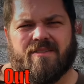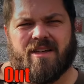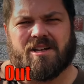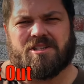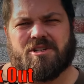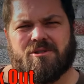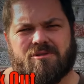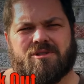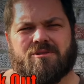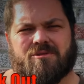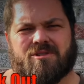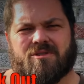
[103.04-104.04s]
that you
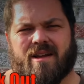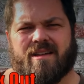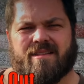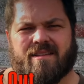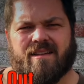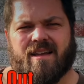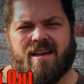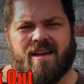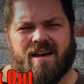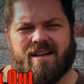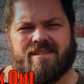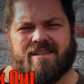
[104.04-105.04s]
shoot straight. And
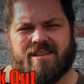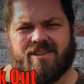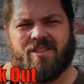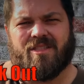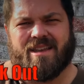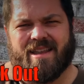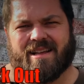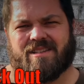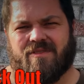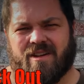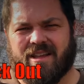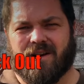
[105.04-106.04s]
until the next
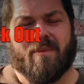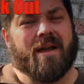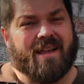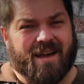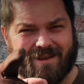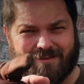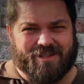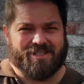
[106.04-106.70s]
video, may God